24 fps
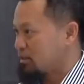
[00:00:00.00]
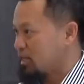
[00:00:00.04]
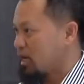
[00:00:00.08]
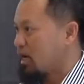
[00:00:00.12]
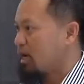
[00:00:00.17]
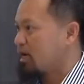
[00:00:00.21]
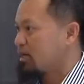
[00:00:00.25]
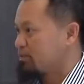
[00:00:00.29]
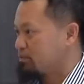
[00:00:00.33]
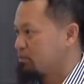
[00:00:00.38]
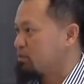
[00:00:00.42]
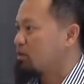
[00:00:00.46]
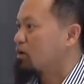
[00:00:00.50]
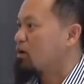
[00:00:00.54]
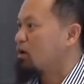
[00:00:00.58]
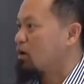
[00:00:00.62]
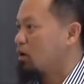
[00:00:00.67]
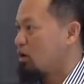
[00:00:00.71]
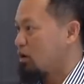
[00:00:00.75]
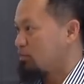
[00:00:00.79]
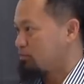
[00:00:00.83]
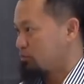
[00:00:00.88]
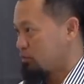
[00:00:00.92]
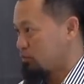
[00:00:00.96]
type
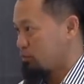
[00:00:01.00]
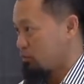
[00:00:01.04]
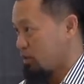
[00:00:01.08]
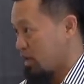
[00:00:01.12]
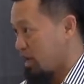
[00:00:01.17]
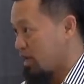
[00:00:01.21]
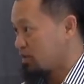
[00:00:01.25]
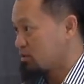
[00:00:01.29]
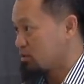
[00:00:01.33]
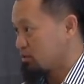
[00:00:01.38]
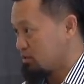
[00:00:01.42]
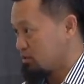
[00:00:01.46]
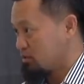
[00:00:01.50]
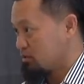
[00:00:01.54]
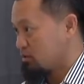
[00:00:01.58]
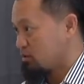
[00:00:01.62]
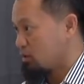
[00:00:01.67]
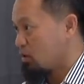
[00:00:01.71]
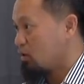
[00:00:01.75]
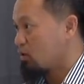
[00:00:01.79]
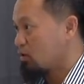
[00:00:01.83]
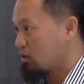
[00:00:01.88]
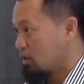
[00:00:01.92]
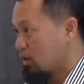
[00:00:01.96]
of treasures
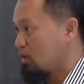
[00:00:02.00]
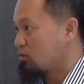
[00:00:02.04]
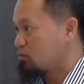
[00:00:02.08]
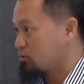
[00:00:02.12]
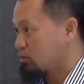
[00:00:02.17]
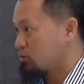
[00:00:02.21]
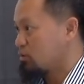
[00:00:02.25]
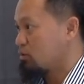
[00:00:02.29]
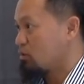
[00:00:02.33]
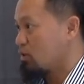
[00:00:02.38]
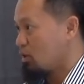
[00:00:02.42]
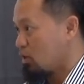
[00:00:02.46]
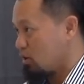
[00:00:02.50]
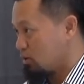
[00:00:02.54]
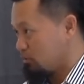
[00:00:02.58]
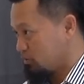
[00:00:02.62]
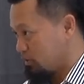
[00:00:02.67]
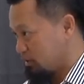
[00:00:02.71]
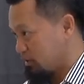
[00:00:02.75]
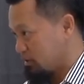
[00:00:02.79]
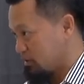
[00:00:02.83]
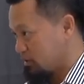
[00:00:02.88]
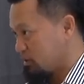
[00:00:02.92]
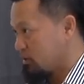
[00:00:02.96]
or cultural
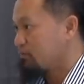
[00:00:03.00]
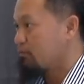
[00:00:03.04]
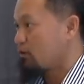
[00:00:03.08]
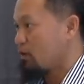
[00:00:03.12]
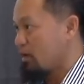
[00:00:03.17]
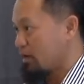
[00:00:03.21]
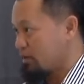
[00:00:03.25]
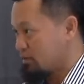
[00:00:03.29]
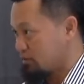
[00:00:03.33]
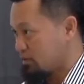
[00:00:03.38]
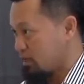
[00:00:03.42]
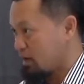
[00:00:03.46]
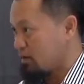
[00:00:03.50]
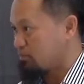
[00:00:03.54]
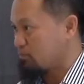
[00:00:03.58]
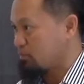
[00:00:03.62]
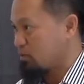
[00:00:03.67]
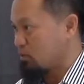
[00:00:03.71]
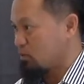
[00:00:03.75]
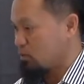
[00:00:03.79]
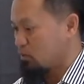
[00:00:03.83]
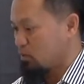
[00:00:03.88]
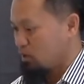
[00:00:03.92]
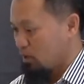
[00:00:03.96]
objects. For
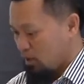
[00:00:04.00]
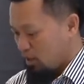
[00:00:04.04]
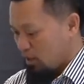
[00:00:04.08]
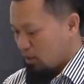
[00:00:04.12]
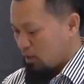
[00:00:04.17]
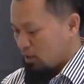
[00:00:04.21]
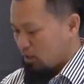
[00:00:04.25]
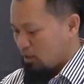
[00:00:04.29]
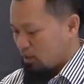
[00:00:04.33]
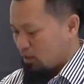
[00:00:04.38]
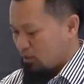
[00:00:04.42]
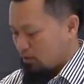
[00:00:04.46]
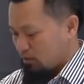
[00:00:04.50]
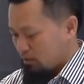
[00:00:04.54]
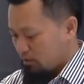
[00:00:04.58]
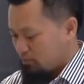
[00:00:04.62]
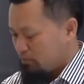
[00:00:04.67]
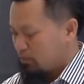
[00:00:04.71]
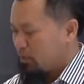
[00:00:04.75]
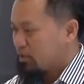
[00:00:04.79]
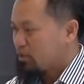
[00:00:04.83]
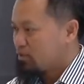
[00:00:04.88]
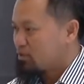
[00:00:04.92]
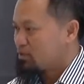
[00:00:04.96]
example, the
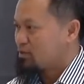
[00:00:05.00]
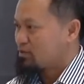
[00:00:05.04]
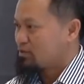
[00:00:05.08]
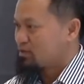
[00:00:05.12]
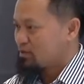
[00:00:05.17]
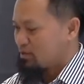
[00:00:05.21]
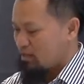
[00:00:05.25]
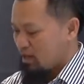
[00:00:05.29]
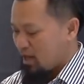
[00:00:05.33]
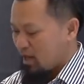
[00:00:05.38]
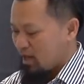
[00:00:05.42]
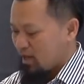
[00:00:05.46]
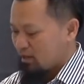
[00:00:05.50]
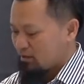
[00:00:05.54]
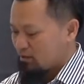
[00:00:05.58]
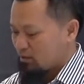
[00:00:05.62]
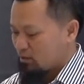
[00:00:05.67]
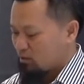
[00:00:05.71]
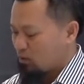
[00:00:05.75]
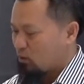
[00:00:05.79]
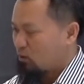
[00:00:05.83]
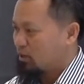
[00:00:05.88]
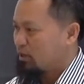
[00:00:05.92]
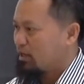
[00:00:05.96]
beaches
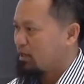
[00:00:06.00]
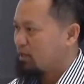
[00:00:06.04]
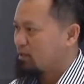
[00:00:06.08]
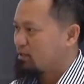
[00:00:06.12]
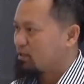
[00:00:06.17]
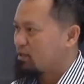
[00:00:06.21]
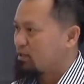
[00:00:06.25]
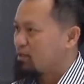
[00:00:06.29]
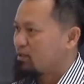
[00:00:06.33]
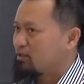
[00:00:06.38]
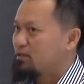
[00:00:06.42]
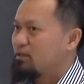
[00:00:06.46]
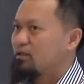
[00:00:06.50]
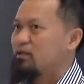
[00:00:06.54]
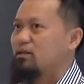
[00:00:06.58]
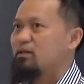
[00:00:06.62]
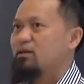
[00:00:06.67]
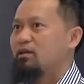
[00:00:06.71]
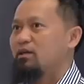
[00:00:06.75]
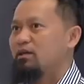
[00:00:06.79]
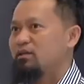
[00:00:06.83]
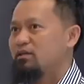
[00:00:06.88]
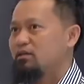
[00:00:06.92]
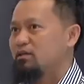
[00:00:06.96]
that located
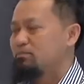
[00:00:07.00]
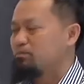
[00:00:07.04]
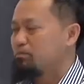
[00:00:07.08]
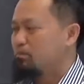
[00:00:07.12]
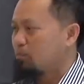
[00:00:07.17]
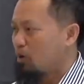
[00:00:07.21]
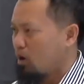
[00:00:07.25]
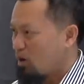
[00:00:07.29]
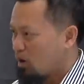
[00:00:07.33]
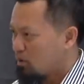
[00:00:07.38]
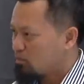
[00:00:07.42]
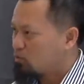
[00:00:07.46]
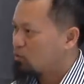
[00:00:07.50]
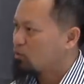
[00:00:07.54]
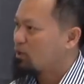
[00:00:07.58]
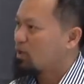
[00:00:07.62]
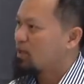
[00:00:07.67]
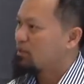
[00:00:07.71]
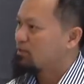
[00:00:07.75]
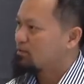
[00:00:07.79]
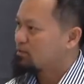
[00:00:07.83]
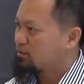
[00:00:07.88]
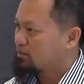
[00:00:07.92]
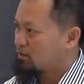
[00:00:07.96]
in a
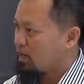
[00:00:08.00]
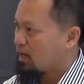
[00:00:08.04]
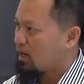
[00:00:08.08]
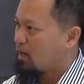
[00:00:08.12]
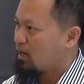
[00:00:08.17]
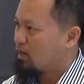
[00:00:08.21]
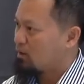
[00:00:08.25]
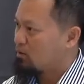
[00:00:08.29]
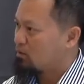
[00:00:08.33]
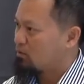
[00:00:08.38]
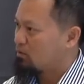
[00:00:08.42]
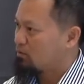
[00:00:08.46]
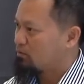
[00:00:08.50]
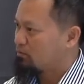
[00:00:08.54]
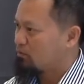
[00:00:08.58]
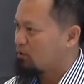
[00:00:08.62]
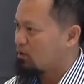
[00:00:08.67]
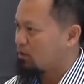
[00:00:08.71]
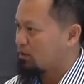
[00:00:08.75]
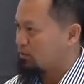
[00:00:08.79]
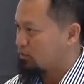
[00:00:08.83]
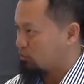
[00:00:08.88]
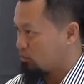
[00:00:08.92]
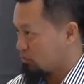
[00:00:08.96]
popular town
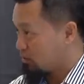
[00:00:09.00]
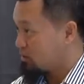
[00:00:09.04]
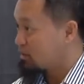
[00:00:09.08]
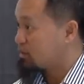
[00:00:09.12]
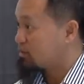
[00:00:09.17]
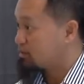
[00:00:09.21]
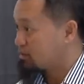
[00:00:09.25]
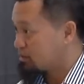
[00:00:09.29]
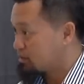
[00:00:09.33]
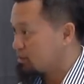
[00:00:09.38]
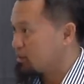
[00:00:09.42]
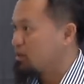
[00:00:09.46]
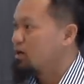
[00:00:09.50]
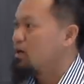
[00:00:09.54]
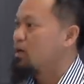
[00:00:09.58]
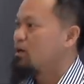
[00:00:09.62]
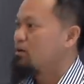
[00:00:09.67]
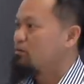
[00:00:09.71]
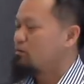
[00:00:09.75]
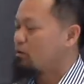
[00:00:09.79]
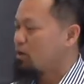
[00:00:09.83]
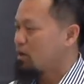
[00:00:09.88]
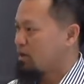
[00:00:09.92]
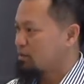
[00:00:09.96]
for a tourist,
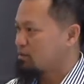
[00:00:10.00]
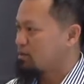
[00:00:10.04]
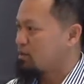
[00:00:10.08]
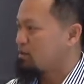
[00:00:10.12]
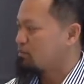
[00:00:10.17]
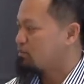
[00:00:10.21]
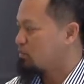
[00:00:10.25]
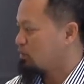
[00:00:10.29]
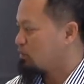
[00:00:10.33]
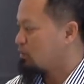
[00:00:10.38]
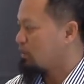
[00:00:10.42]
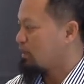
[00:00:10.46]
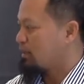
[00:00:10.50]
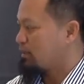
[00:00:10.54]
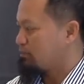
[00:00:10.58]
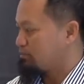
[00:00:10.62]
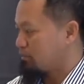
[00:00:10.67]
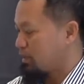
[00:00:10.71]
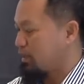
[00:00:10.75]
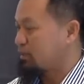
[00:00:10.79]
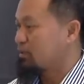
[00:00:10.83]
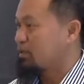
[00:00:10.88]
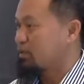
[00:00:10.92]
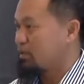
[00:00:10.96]
for example,
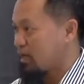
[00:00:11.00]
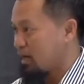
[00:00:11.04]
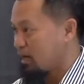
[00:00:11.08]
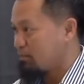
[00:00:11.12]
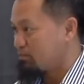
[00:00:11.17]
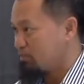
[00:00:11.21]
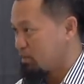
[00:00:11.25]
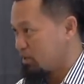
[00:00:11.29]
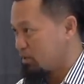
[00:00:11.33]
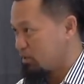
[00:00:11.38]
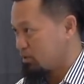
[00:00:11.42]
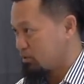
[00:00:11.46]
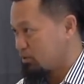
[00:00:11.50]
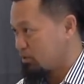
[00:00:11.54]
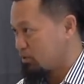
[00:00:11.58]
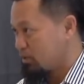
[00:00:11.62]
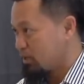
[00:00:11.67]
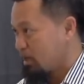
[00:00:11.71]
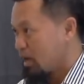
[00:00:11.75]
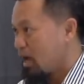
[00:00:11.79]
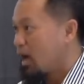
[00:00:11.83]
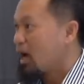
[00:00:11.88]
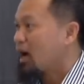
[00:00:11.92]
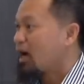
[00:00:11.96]
like Pattaya Beach.
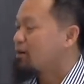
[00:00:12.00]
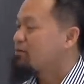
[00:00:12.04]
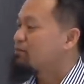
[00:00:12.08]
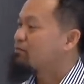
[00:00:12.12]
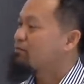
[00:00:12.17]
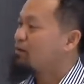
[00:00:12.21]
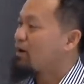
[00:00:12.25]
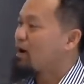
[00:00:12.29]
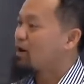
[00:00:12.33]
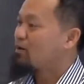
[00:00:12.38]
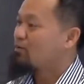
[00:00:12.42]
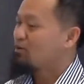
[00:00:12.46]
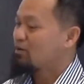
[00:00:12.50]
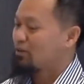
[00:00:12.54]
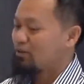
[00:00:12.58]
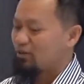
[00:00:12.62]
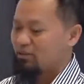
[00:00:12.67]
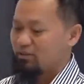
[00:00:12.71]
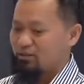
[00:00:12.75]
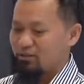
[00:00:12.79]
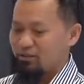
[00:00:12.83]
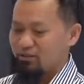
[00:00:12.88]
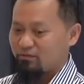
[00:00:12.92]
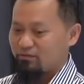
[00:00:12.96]
I found a
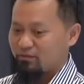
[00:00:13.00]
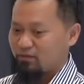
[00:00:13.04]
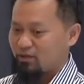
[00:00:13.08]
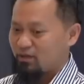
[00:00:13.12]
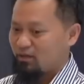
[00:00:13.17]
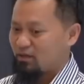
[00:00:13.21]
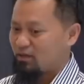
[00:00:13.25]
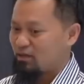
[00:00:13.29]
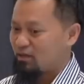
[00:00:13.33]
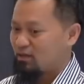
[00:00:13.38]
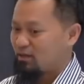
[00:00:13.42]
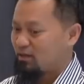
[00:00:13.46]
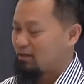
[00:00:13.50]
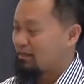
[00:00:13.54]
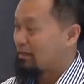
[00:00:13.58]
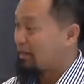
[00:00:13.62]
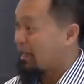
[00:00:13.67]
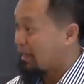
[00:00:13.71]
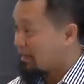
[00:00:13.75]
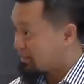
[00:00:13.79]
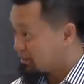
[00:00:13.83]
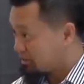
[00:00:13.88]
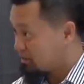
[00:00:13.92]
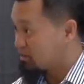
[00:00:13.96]
lot of
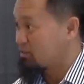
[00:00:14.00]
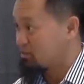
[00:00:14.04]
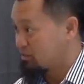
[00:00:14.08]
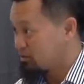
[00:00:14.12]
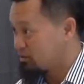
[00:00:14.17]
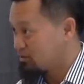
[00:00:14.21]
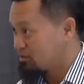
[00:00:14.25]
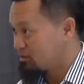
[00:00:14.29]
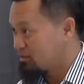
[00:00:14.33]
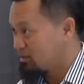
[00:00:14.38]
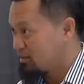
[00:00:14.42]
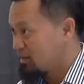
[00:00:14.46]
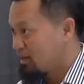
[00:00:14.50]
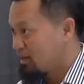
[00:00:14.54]
lighters.